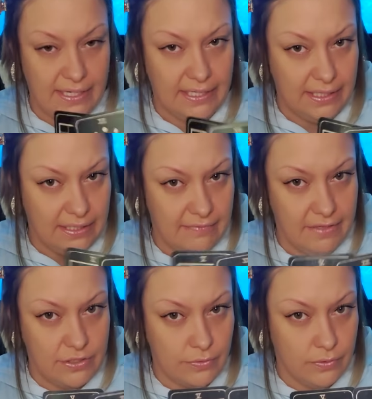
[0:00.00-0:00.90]
ranking
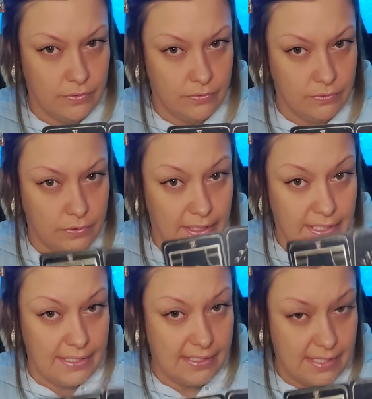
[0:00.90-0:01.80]
individual, or
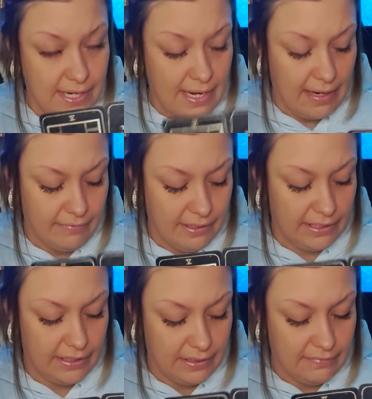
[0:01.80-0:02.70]
is a high
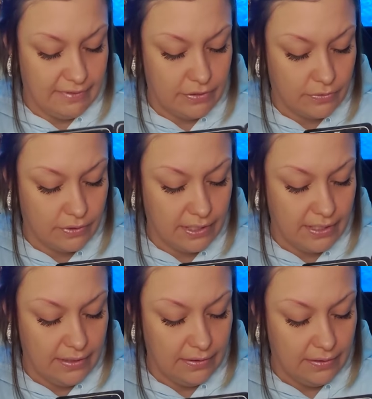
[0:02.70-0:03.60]
ranking individual,
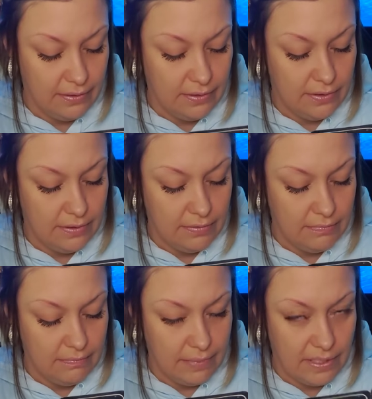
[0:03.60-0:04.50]
okay?
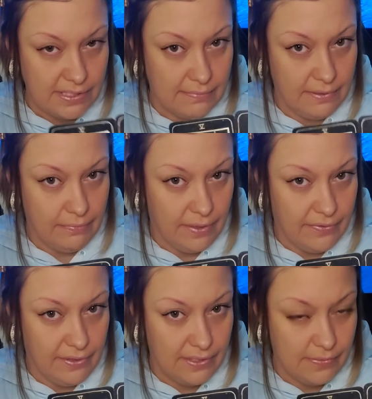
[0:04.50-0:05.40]
Possibly
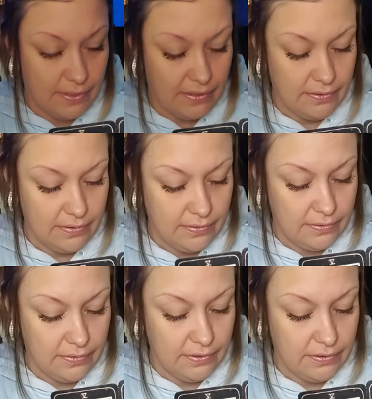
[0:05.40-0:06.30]
wealthy as well,
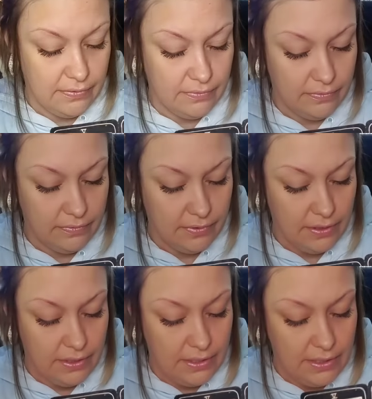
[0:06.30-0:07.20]
you know,
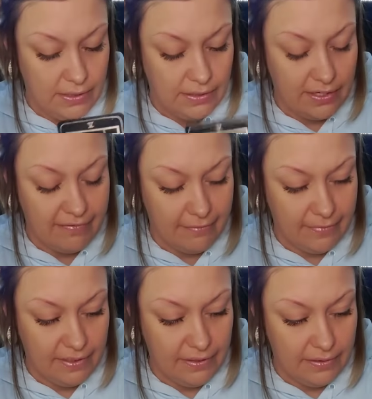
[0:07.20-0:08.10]
in the
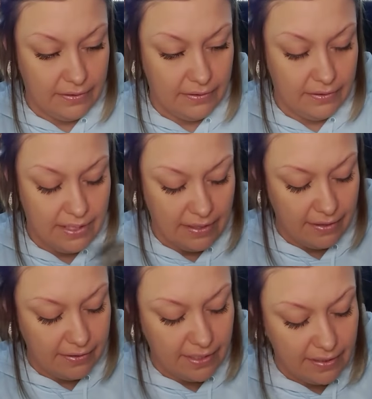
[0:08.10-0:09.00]
government. They
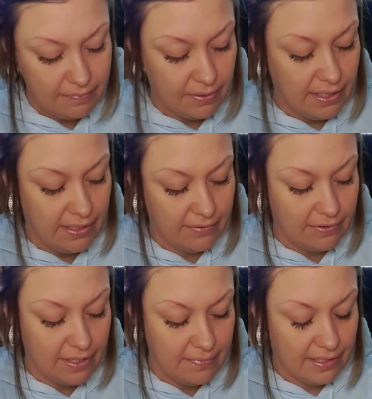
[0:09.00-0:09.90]
are in the upright and
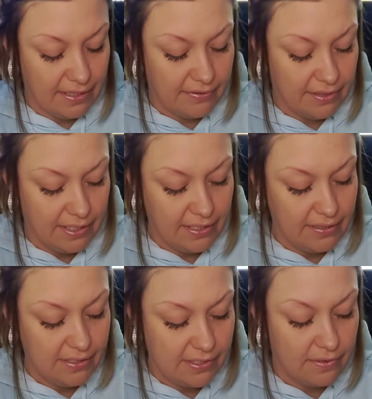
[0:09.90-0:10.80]
they're coming out of their
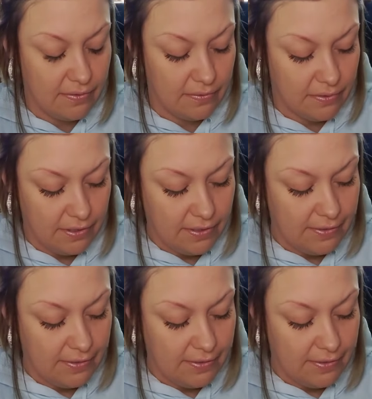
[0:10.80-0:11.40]
head. So